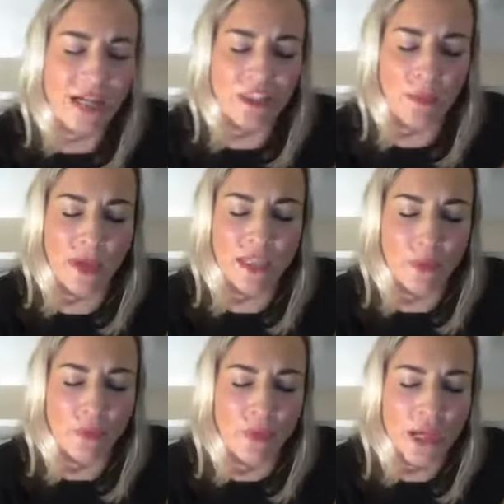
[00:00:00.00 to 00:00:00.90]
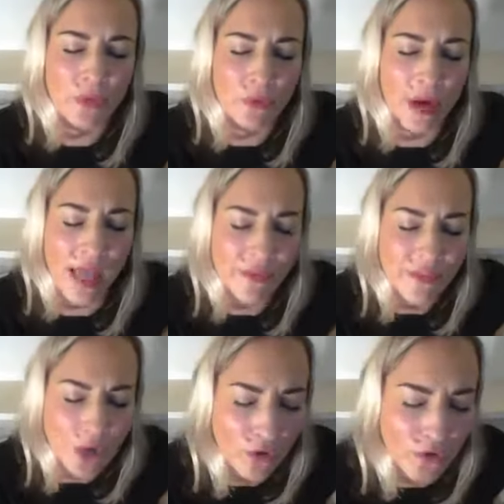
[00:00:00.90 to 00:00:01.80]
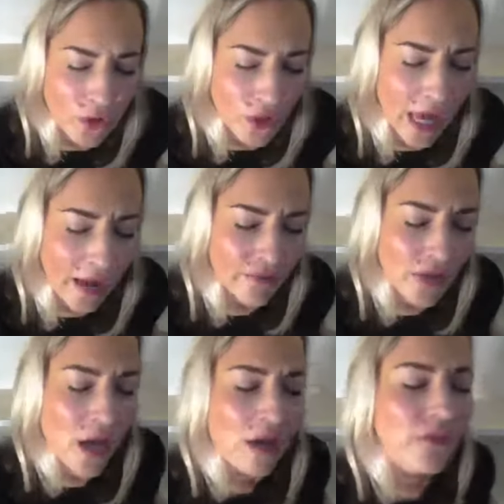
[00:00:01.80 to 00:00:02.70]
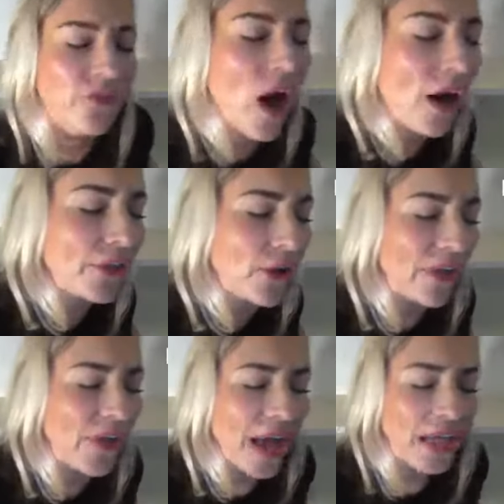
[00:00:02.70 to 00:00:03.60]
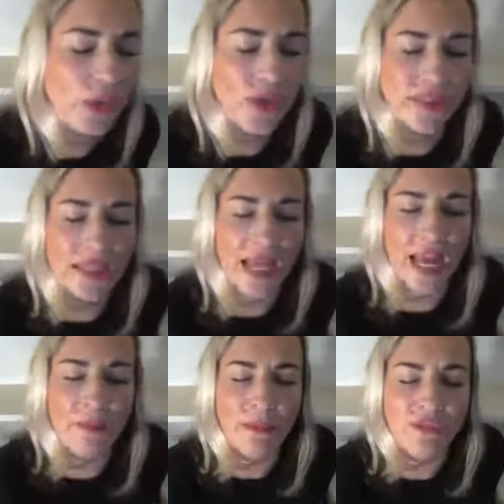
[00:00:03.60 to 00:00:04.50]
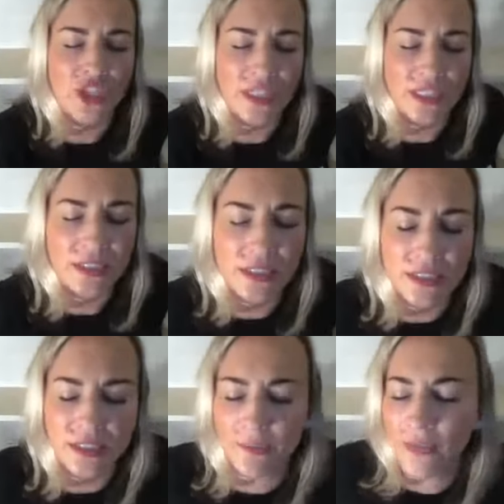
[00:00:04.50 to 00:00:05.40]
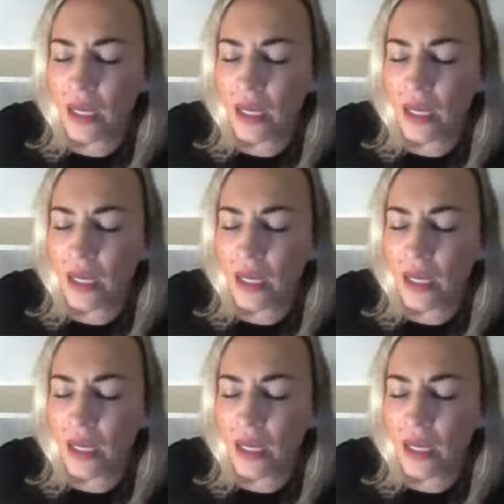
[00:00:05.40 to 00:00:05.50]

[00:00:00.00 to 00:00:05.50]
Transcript: speak the breakthrough of heaven over your life. Father, I thank you in the name of Jesus.